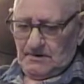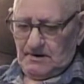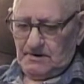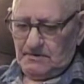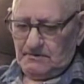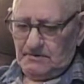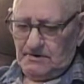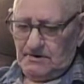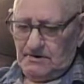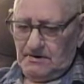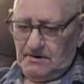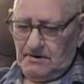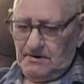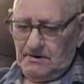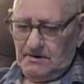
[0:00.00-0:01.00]
that's
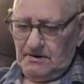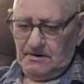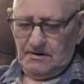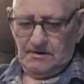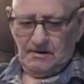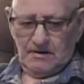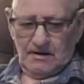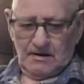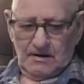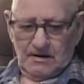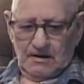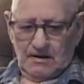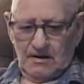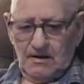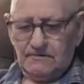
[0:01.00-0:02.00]
when
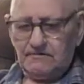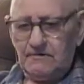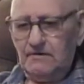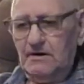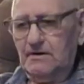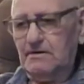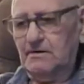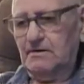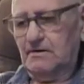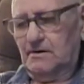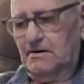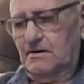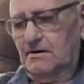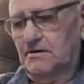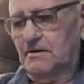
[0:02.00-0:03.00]
after that,
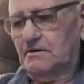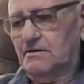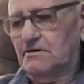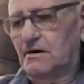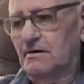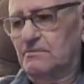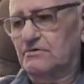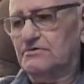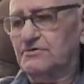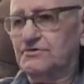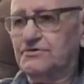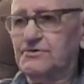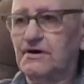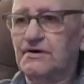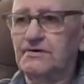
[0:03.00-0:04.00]
he got a job at the
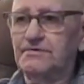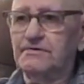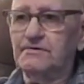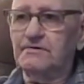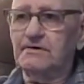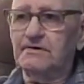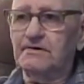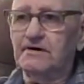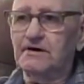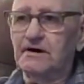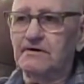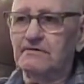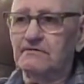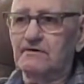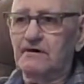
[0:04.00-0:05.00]
state, and then he
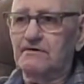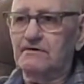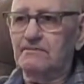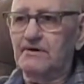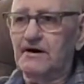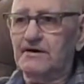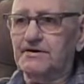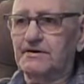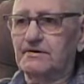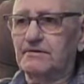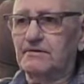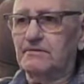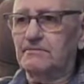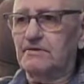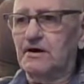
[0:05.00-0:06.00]
had to ride back
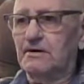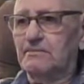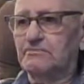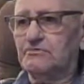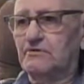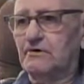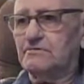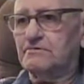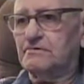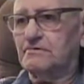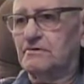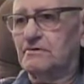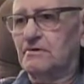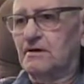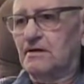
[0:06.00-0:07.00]
into them damn trucks
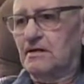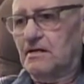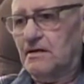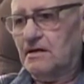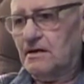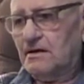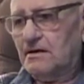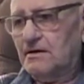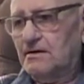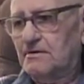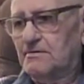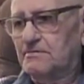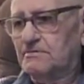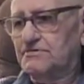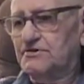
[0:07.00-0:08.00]
and
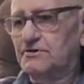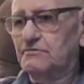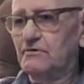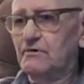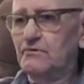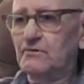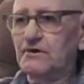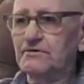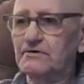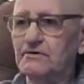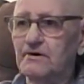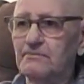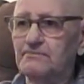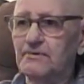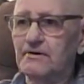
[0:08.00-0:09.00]
in zero weather
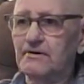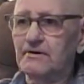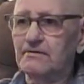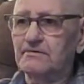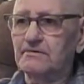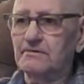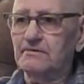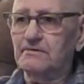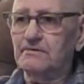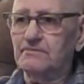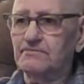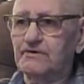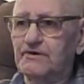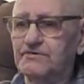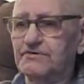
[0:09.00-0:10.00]
up there in
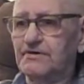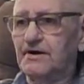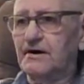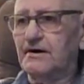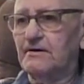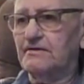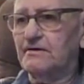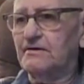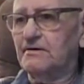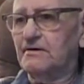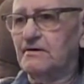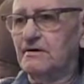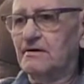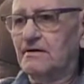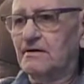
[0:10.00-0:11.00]
Preston County.
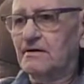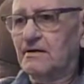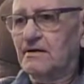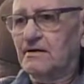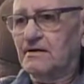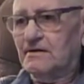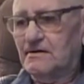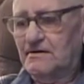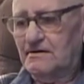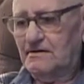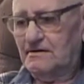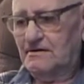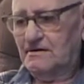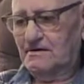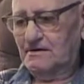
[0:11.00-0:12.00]

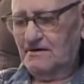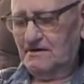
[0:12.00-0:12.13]
And